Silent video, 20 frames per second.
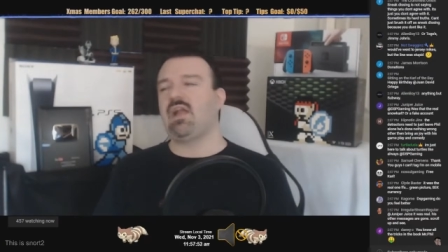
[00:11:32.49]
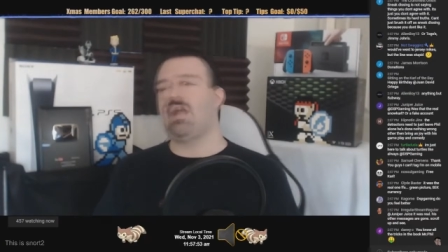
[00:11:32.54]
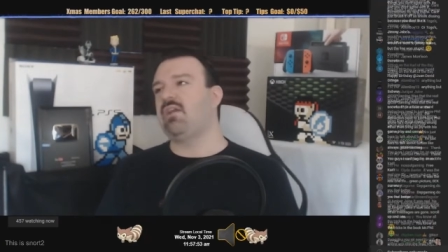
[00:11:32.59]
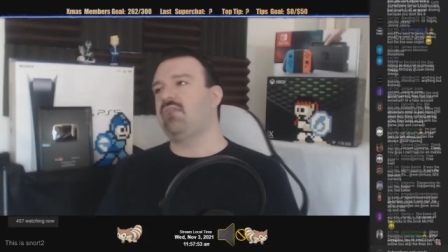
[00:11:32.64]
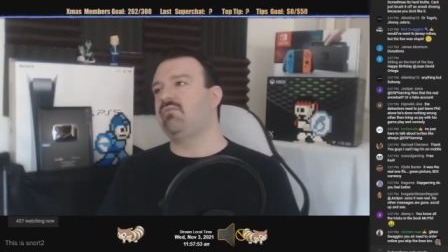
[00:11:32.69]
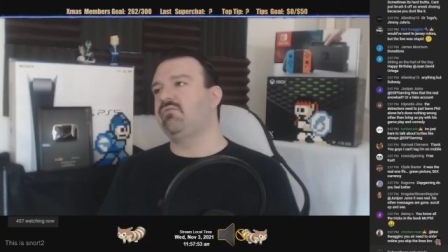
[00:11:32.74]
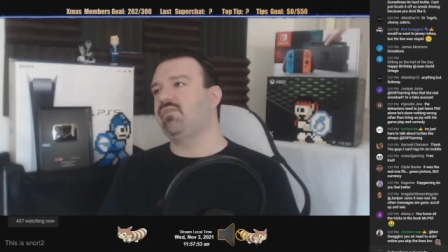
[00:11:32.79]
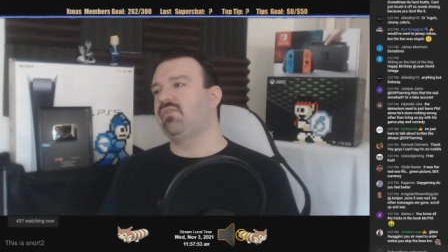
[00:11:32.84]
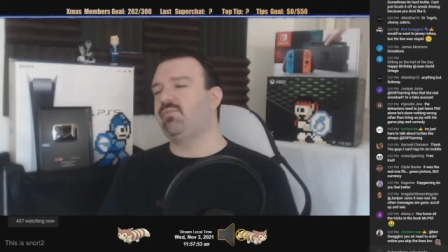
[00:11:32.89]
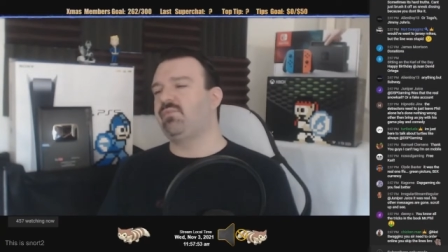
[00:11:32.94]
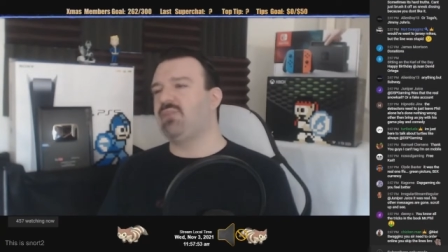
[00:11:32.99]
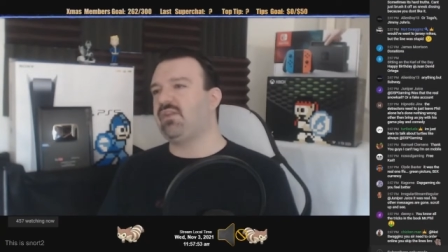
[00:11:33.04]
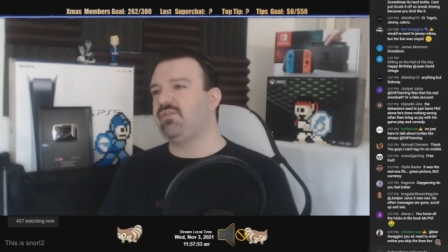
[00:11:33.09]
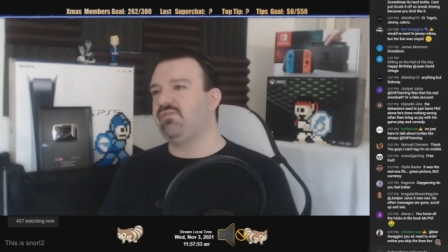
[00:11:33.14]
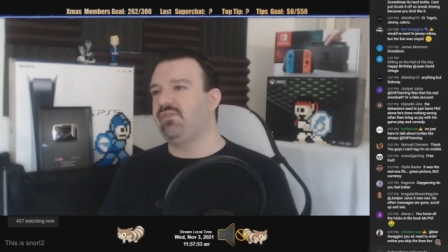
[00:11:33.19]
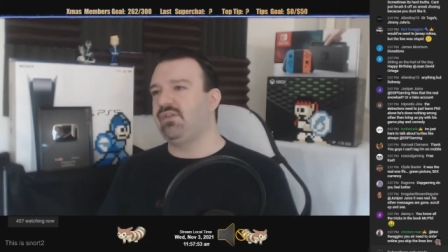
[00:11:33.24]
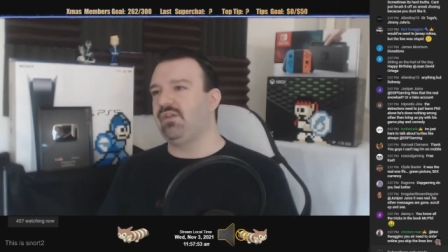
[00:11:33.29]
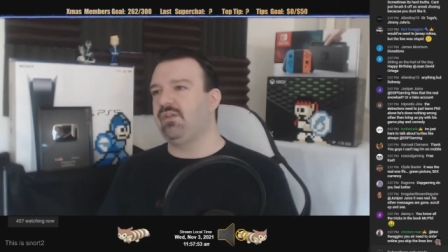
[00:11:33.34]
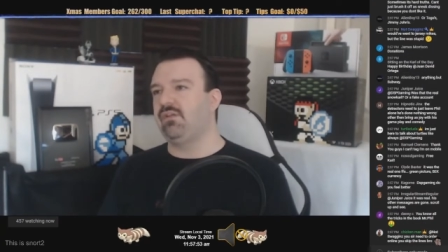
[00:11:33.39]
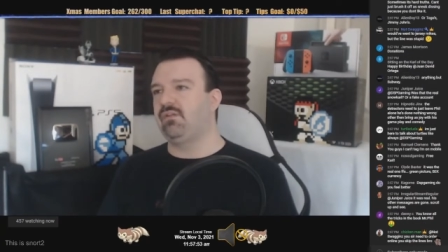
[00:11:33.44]
I don't respect
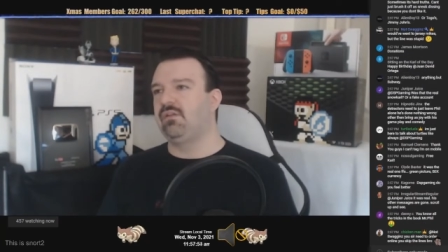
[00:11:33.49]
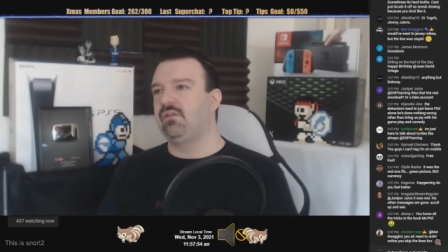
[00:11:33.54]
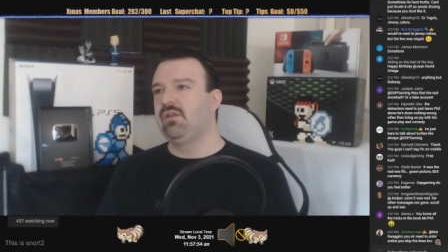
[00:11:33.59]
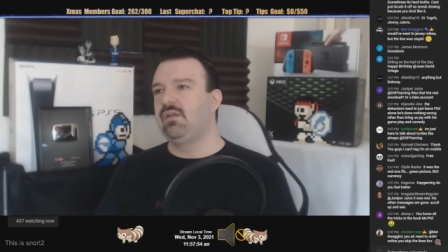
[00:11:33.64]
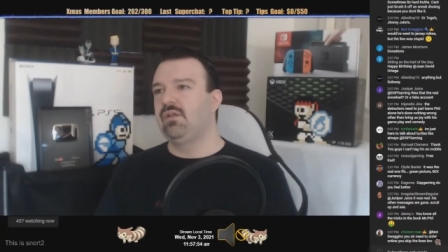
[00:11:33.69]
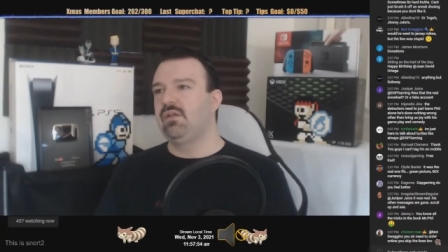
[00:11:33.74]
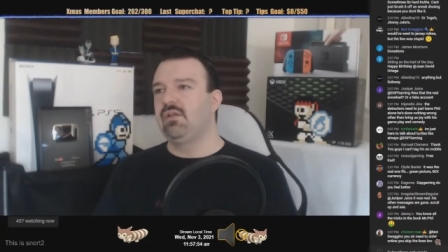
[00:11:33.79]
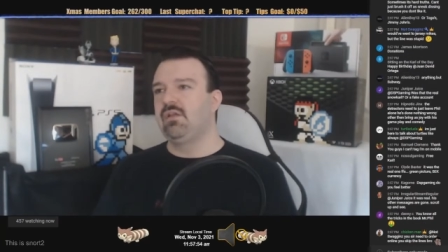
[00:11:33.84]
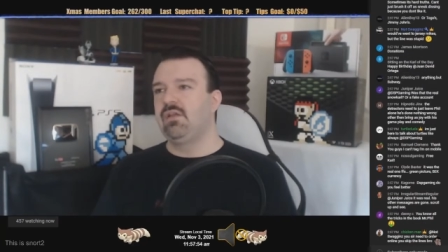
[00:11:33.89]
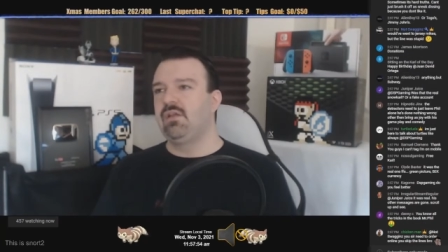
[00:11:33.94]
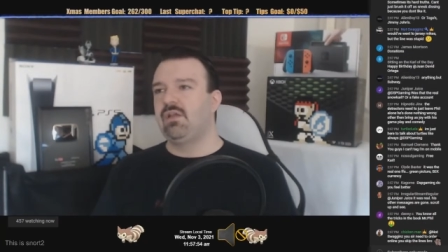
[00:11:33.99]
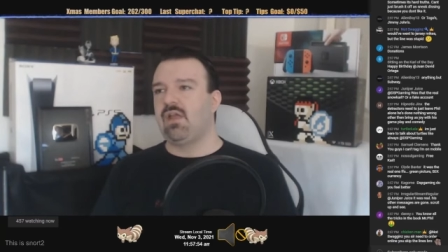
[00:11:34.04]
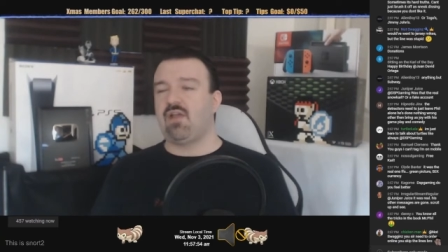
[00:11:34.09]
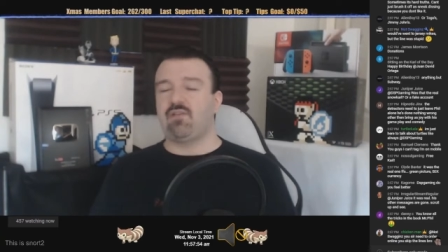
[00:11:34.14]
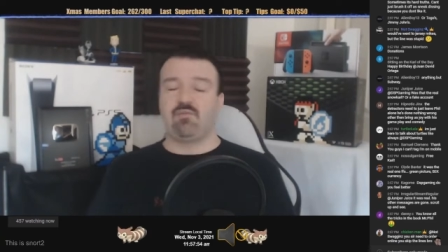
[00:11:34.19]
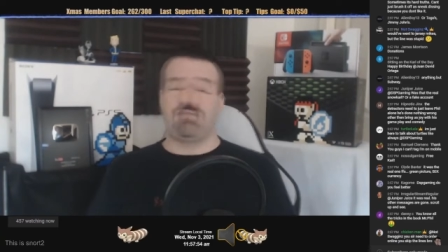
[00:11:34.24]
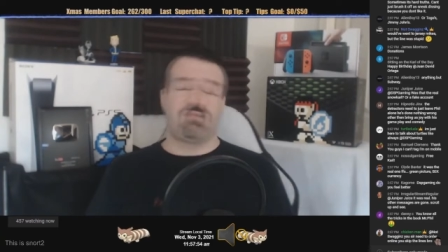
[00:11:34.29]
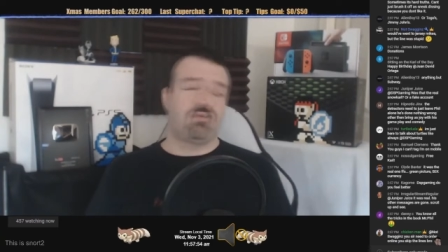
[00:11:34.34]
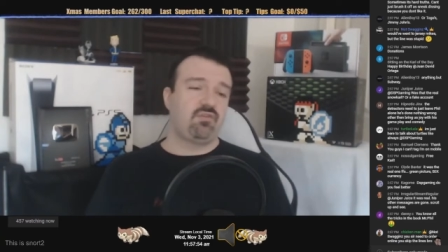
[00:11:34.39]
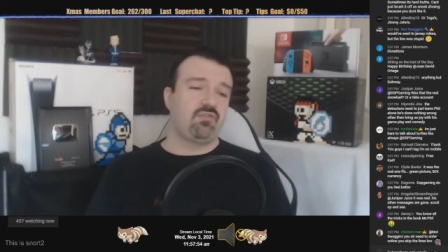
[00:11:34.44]
Phil
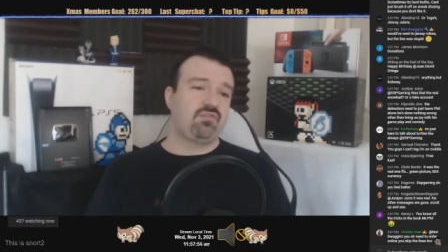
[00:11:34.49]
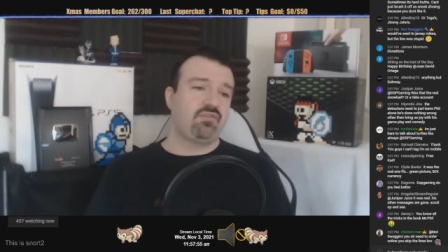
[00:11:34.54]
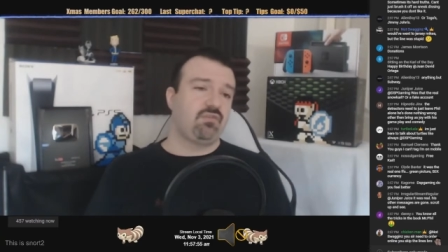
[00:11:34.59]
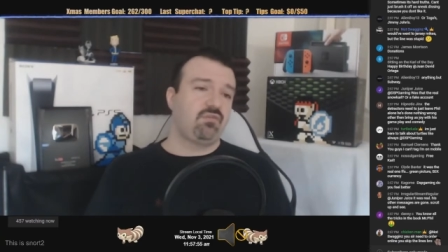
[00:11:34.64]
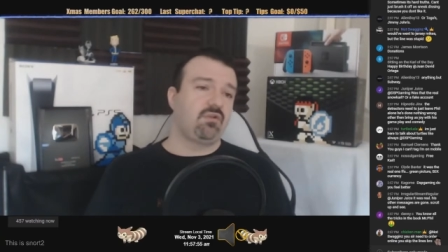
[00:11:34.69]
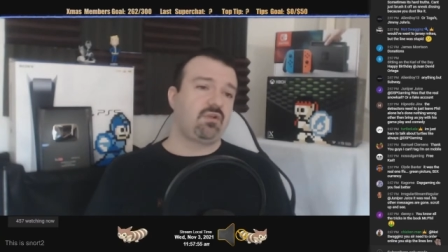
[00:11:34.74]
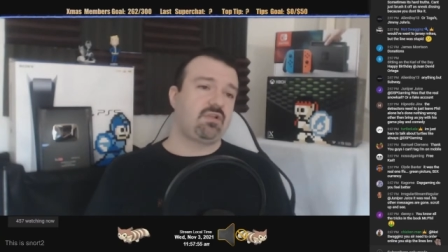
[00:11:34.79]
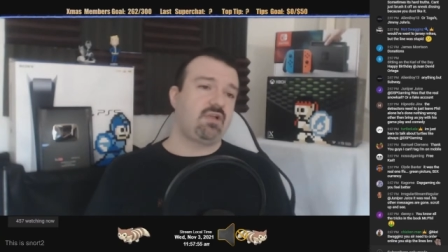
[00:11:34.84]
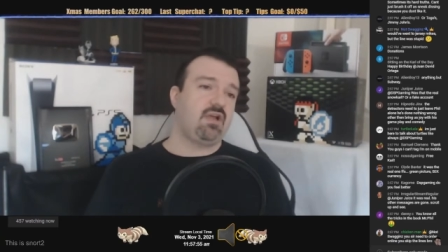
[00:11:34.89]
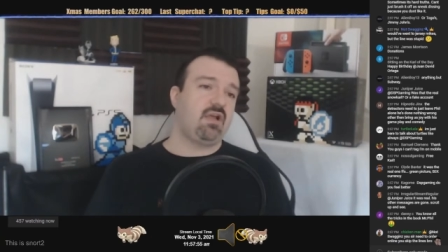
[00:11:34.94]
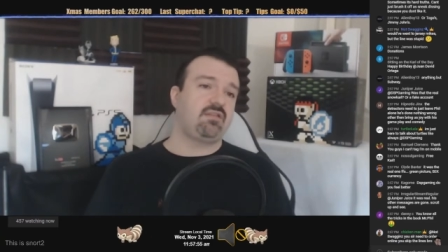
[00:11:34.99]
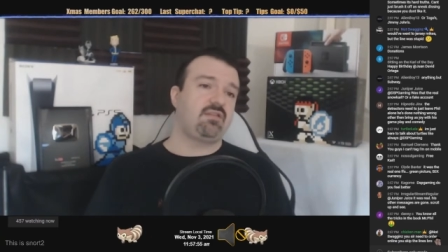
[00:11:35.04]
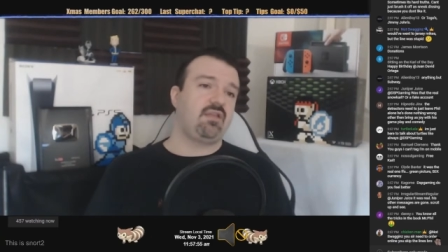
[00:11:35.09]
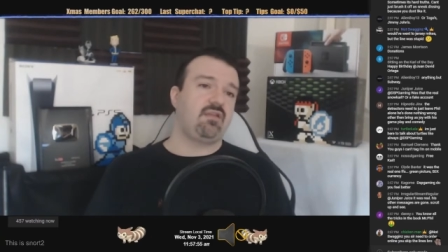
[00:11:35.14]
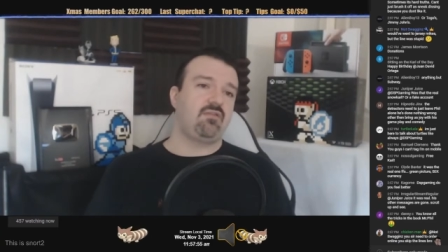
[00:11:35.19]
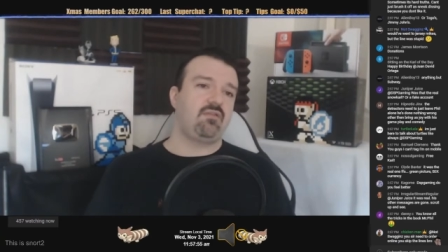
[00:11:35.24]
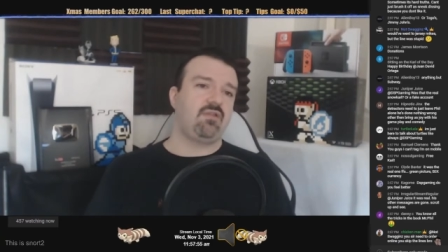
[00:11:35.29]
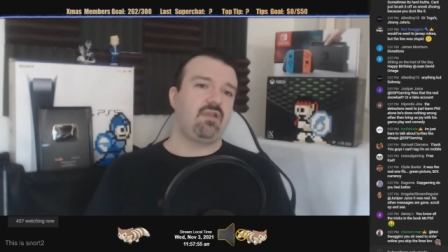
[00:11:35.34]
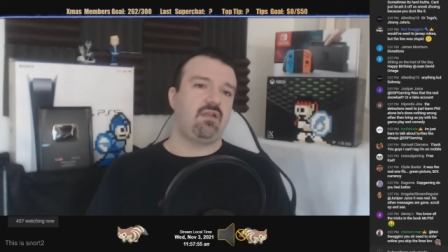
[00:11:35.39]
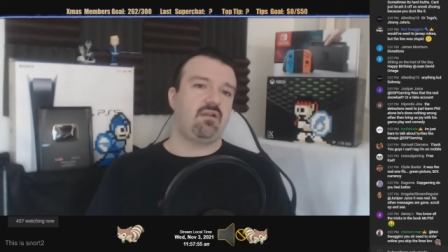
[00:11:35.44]
as a person or a
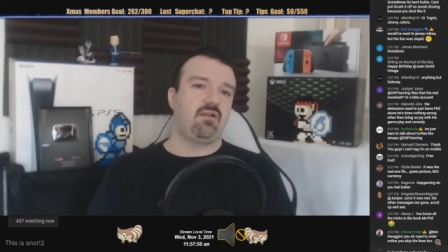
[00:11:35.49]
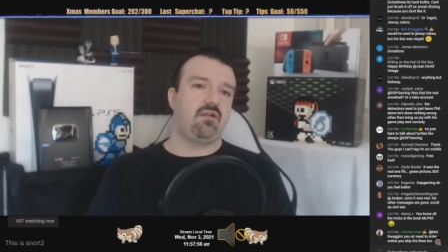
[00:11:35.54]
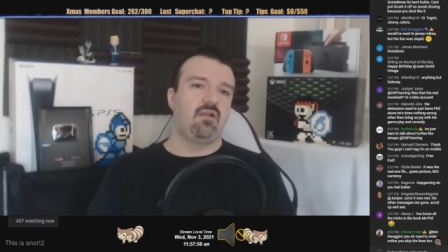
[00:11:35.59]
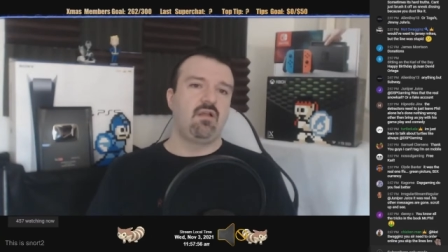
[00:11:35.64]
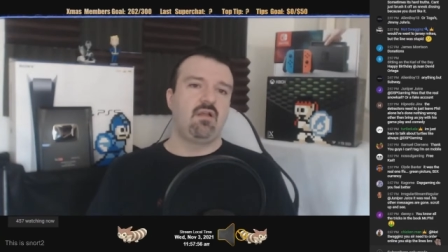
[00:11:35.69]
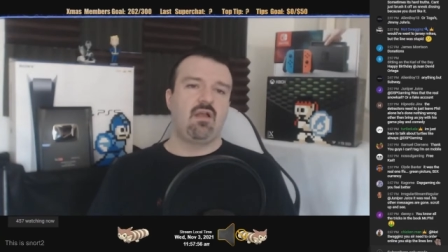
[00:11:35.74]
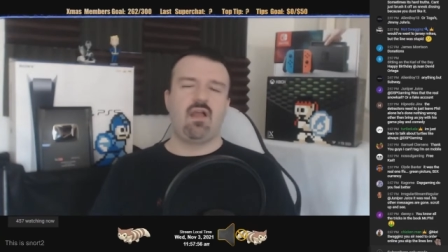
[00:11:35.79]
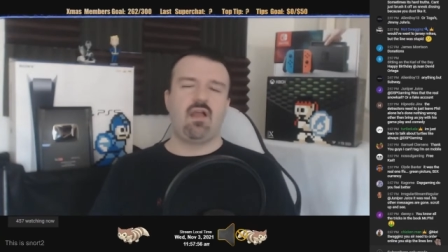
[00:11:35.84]
content creator.